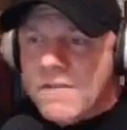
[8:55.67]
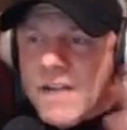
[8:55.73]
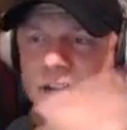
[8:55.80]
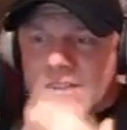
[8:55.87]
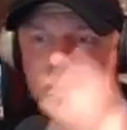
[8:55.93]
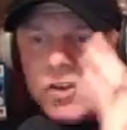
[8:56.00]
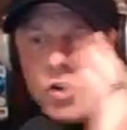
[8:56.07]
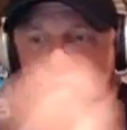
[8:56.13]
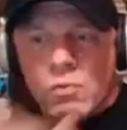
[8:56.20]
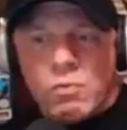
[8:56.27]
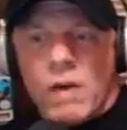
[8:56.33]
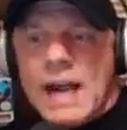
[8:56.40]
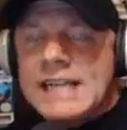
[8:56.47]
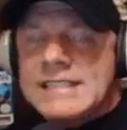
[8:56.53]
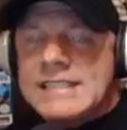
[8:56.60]
that's a
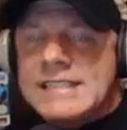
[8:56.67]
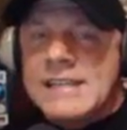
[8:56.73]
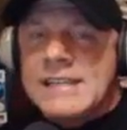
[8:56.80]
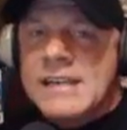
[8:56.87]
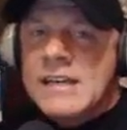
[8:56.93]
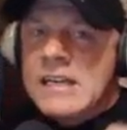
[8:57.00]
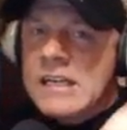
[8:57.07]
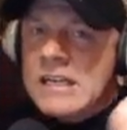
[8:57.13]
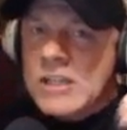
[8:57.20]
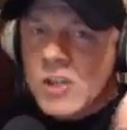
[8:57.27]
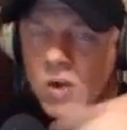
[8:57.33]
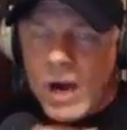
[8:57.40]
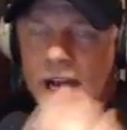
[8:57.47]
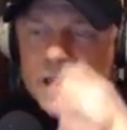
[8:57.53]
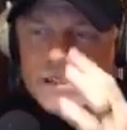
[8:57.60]
great
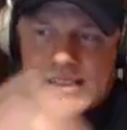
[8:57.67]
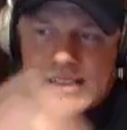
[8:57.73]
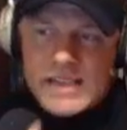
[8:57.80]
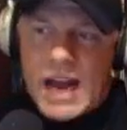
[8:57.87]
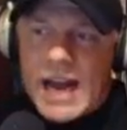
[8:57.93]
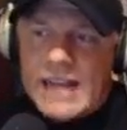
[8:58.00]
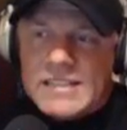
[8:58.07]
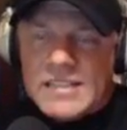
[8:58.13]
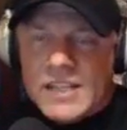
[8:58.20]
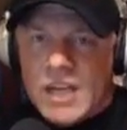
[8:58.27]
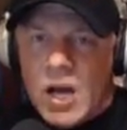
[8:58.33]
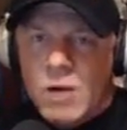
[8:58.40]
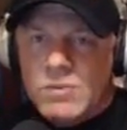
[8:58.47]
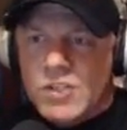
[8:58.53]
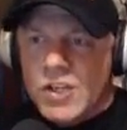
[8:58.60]
site to
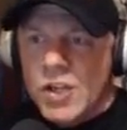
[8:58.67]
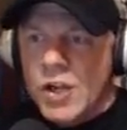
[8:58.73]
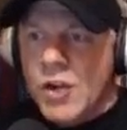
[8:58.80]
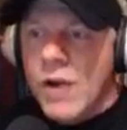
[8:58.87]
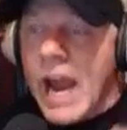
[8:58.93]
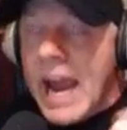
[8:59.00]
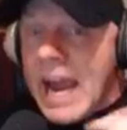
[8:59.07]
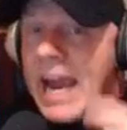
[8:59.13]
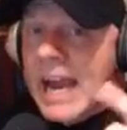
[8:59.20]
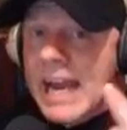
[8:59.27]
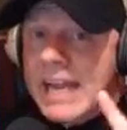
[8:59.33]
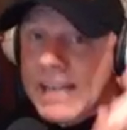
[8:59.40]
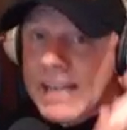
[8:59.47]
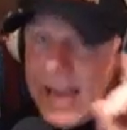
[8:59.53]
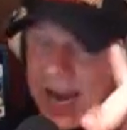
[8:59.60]
go to. And